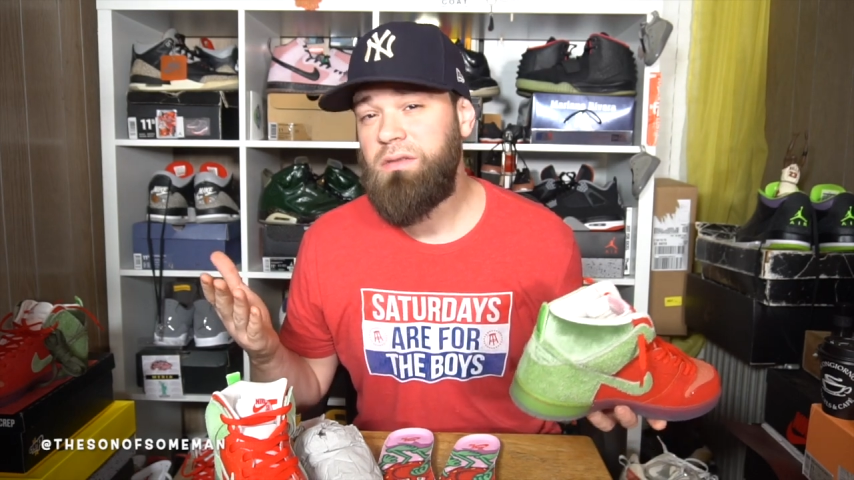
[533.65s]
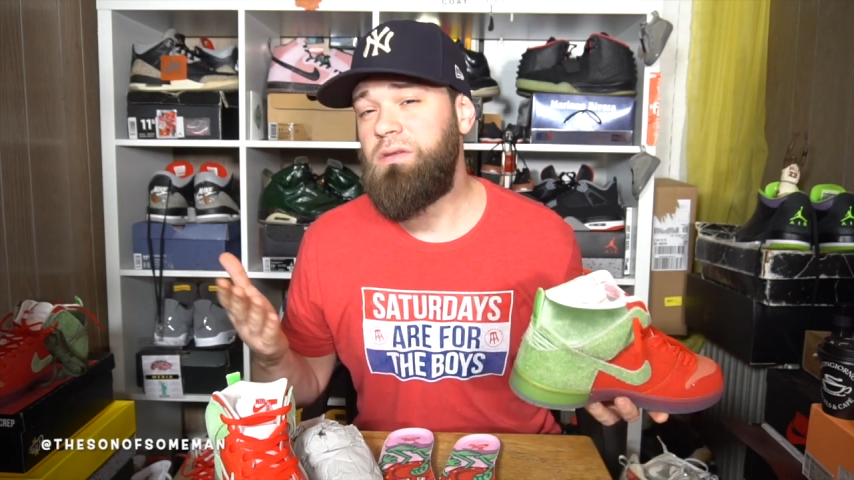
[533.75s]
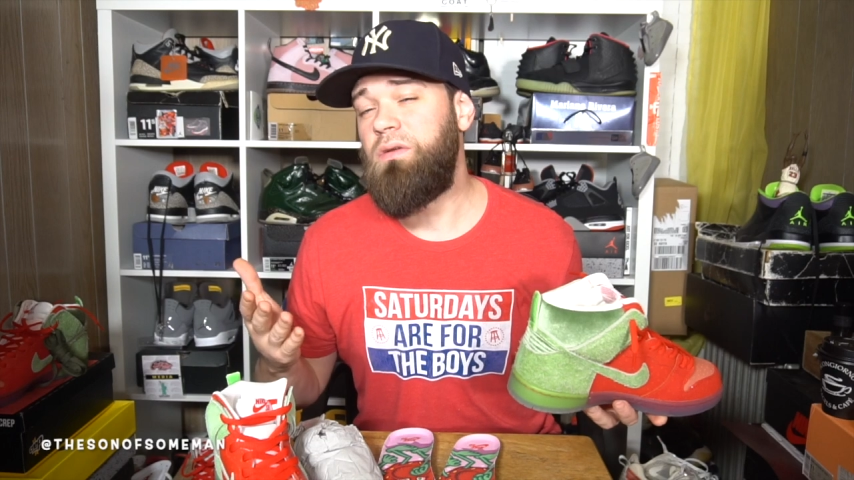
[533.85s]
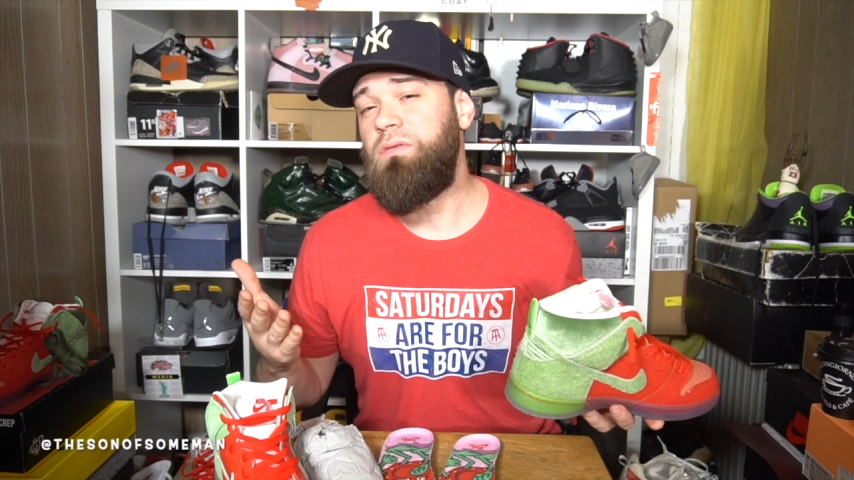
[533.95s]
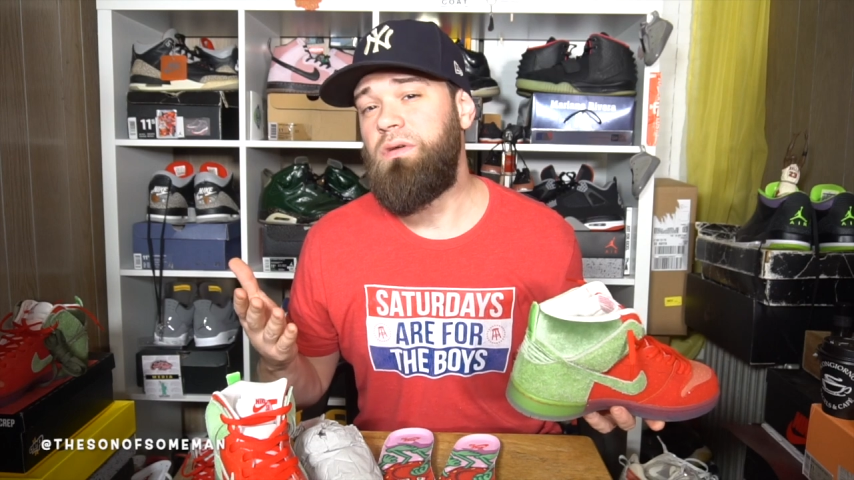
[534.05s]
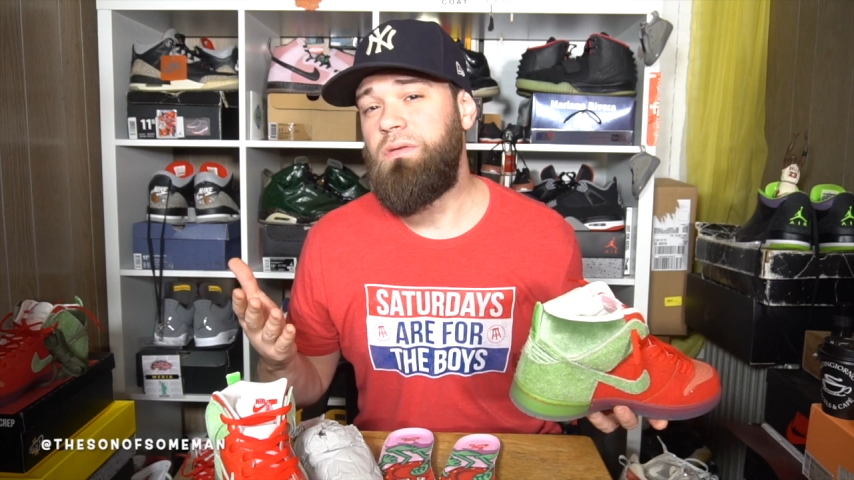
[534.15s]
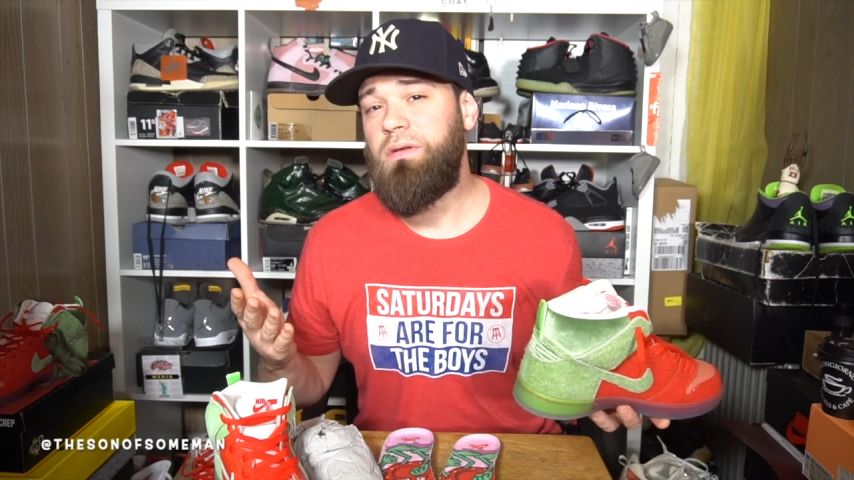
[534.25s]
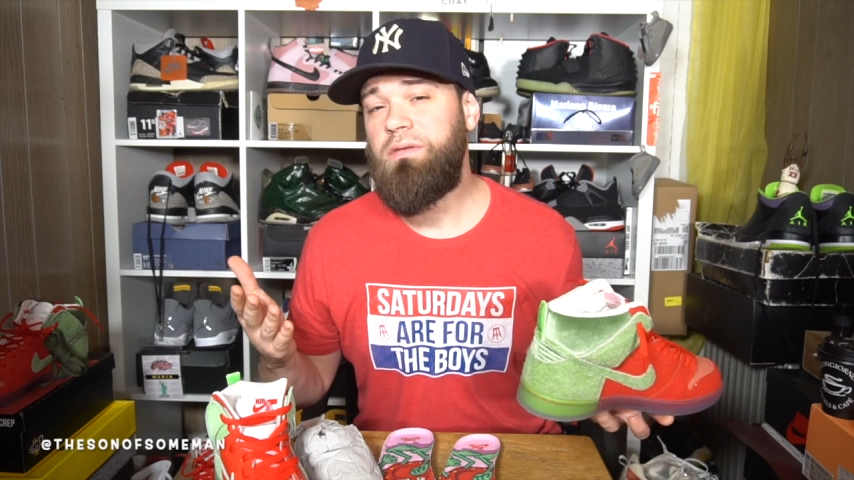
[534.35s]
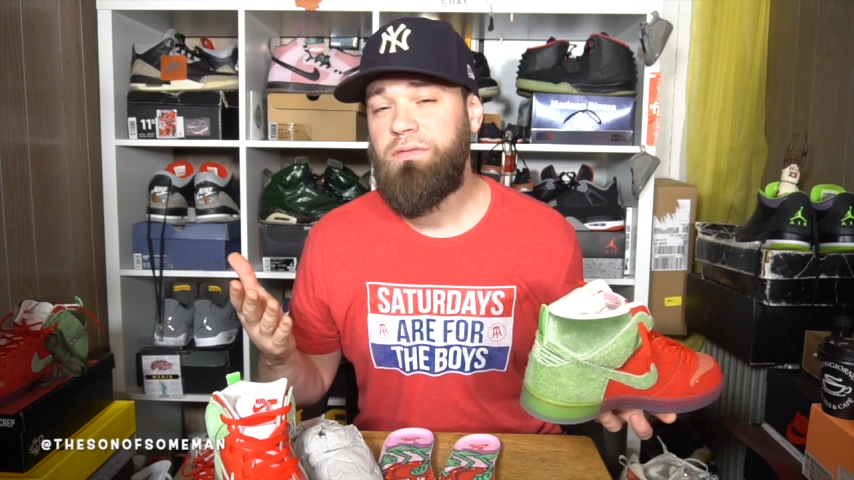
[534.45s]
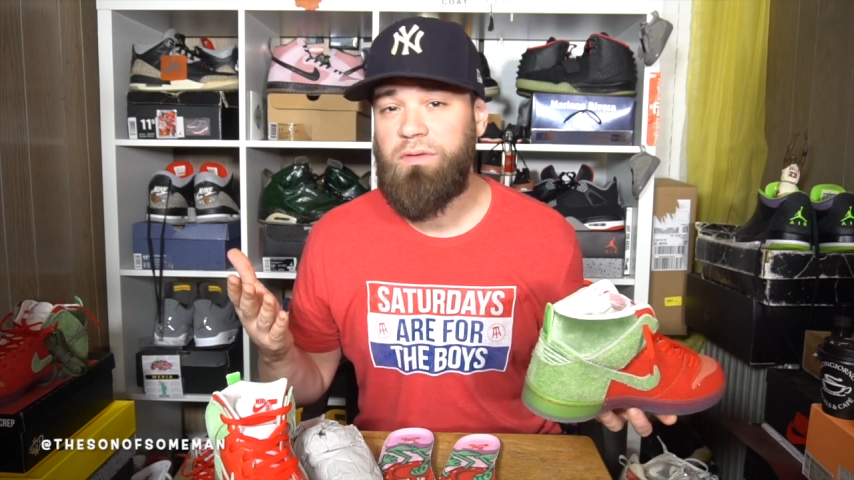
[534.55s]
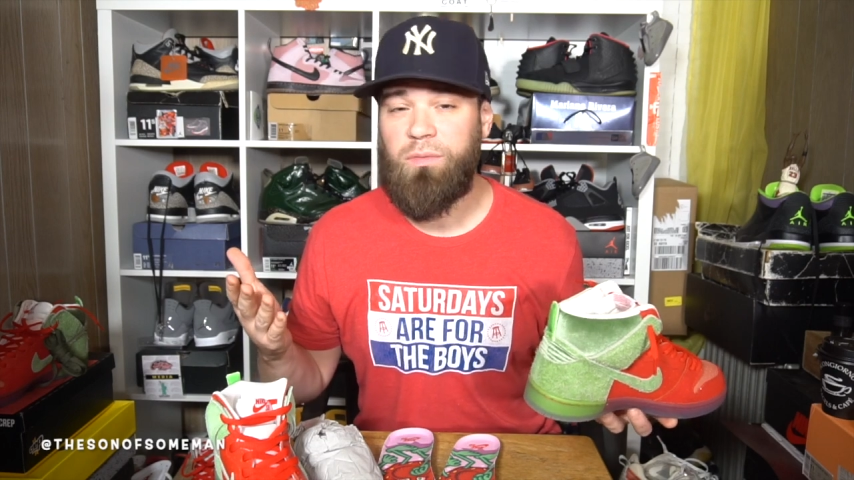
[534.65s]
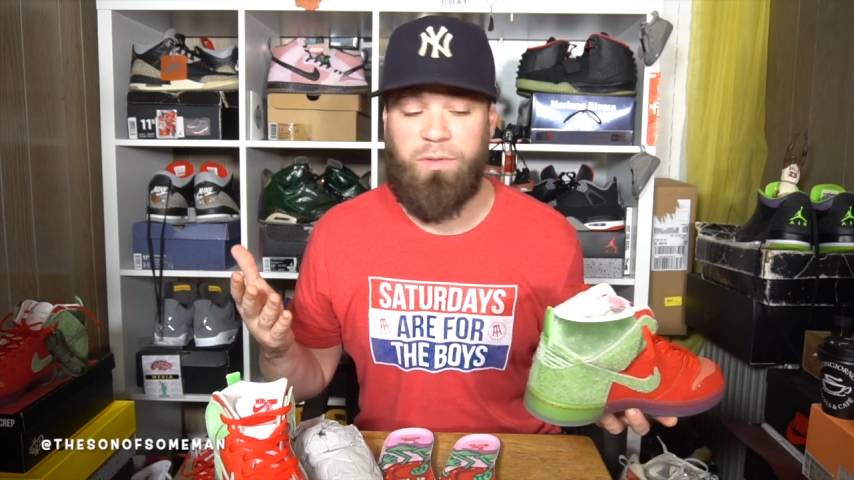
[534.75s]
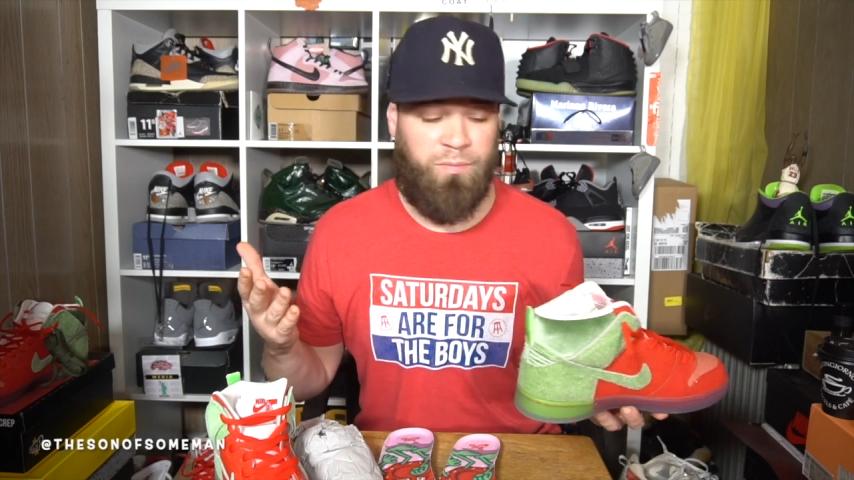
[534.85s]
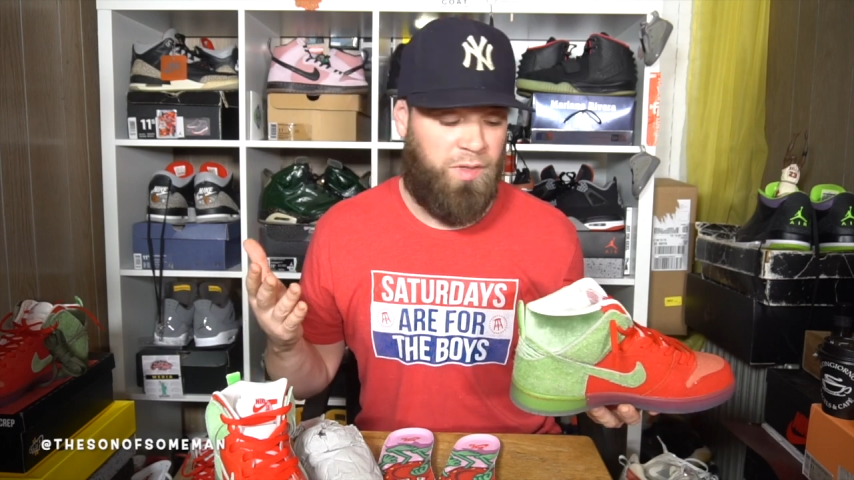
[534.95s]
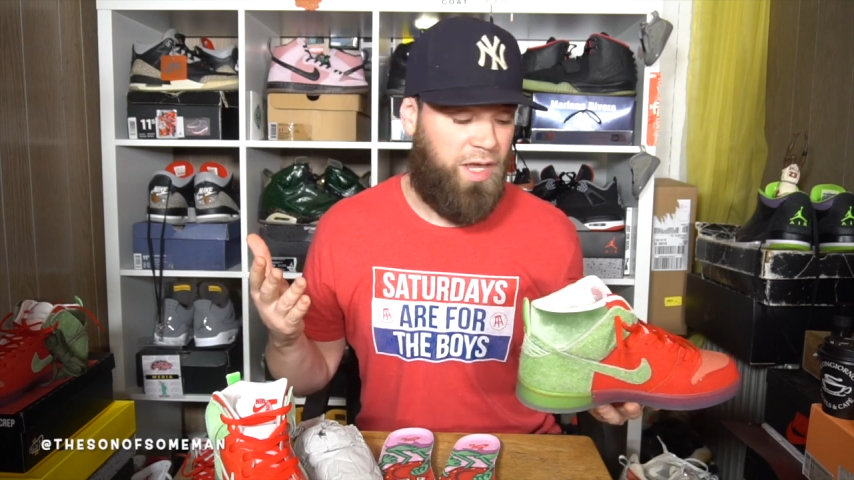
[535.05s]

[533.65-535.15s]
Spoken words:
So don't do it. You feel me?